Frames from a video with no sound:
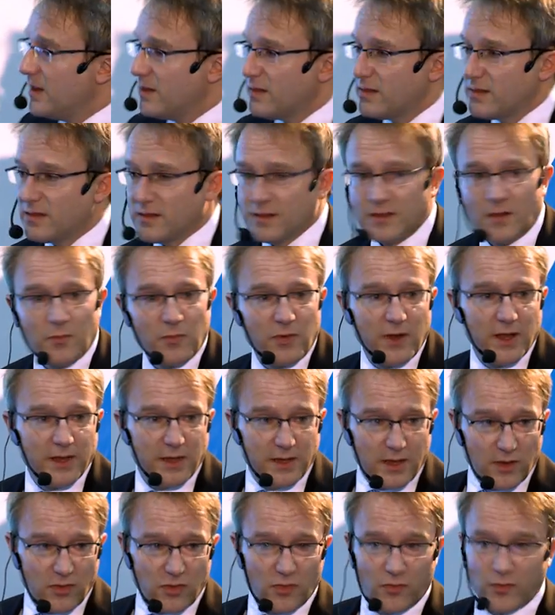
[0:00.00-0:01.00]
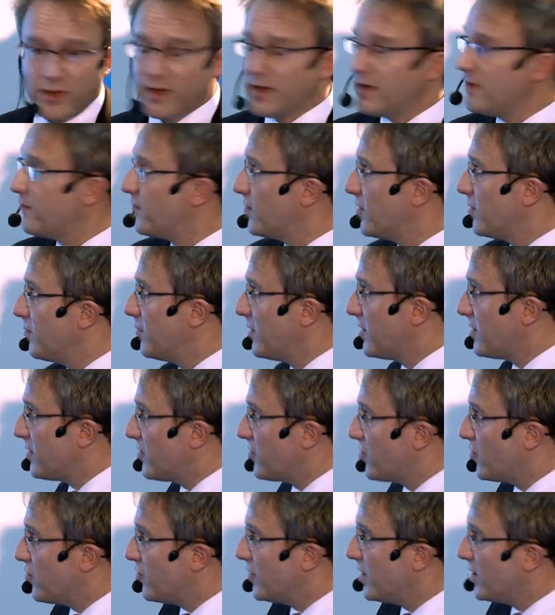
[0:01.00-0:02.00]
is separated in 3 different
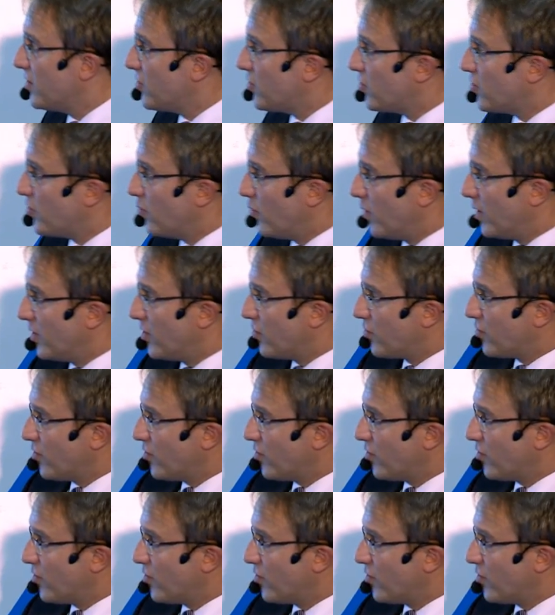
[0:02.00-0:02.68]
business units. One is